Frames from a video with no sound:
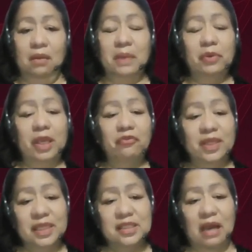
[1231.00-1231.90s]
By way of
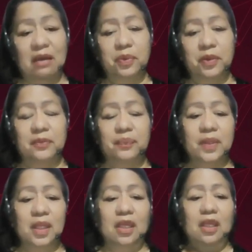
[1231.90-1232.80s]
an example,
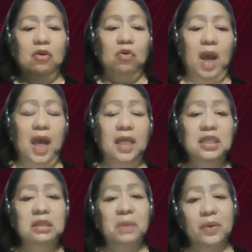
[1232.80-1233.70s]

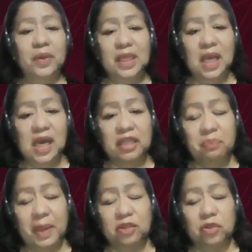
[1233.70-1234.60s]
Juan, Maria, and
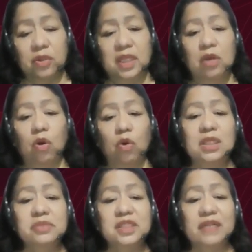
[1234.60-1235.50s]
Pedro, they hold
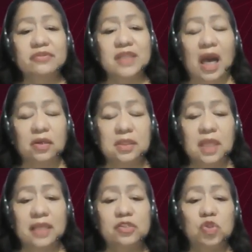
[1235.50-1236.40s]
themselves out
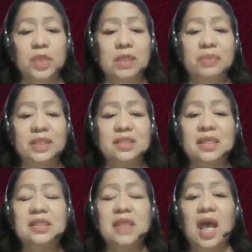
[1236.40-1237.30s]
as doing
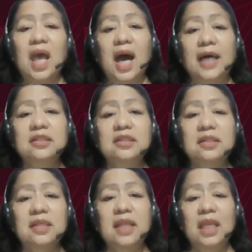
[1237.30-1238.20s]
business under
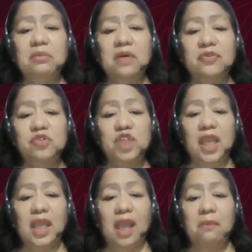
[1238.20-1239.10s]
the name of
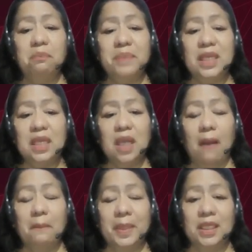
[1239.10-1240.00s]
JMP
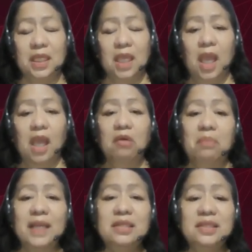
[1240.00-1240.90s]
Company,
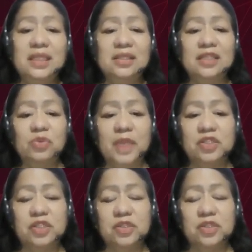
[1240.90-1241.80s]
but did not
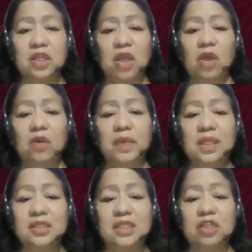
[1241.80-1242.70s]
register with
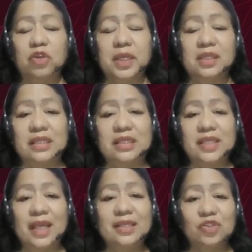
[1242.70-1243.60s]
the
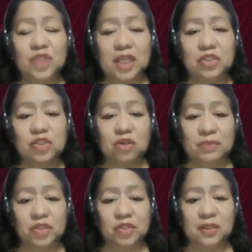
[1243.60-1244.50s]
Securities and Exchange
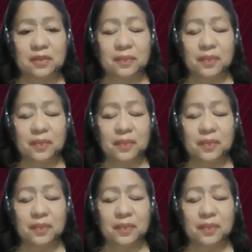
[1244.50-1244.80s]
Commission.